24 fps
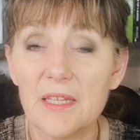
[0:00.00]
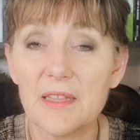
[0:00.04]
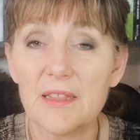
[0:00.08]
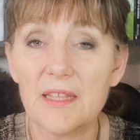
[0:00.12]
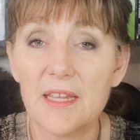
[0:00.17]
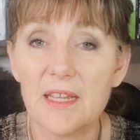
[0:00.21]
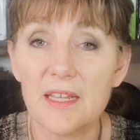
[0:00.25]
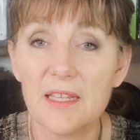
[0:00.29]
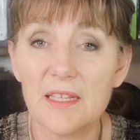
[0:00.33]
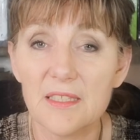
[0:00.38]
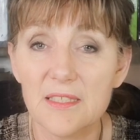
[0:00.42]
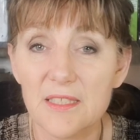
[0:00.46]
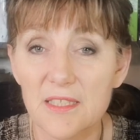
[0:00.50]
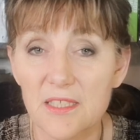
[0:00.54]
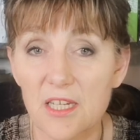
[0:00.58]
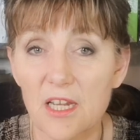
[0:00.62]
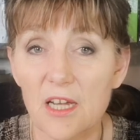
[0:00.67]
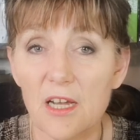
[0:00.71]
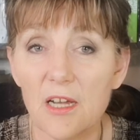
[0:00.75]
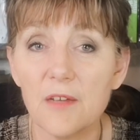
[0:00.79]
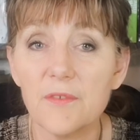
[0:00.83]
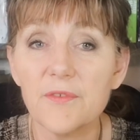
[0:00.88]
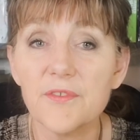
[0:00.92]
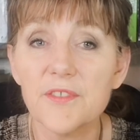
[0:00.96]
their
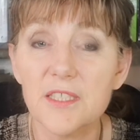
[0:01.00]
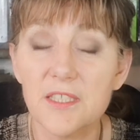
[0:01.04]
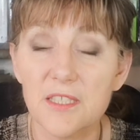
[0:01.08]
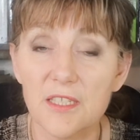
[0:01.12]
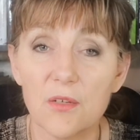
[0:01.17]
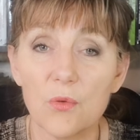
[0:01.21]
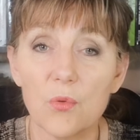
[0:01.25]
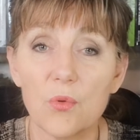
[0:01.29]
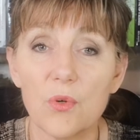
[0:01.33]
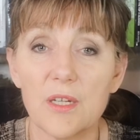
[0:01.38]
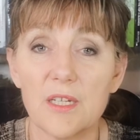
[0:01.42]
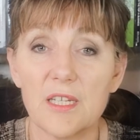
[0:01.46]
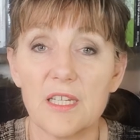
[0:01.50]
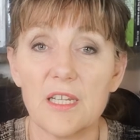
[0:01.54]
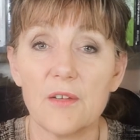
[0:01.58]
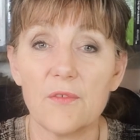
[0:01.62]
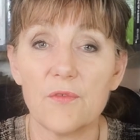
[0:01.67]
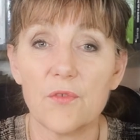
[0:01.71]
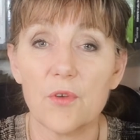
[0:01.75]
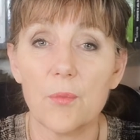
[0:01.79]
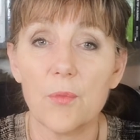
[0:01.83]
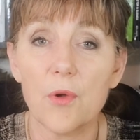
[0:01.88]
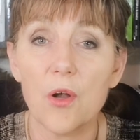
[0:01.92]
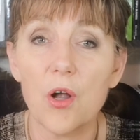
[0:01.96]
staff still working
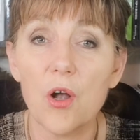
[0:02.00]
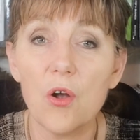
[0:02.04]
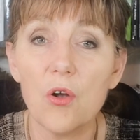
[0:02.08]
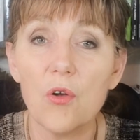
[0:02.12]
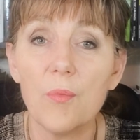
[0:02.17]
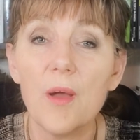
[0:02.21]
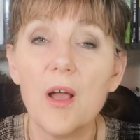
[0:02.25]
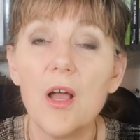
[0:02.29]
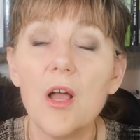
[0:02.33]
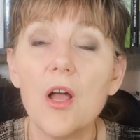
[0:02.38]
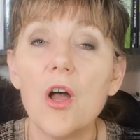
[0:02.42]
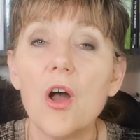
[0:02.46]
from home